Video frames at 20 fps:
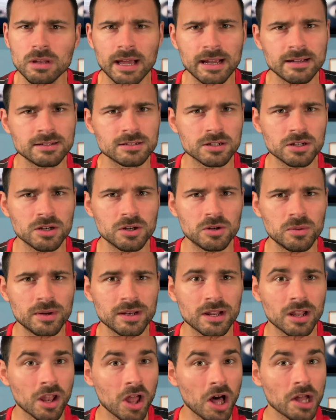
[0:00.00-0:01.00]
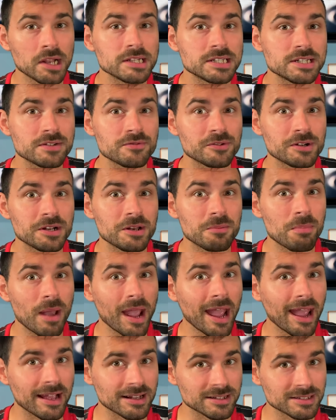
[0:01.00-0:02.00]
like to go in a lot of different
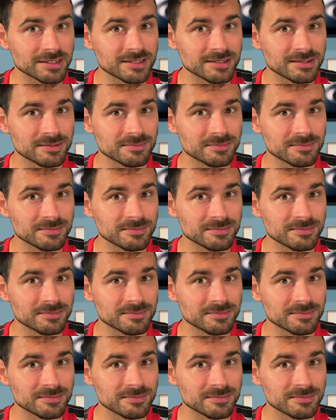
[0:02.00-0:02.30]
banks.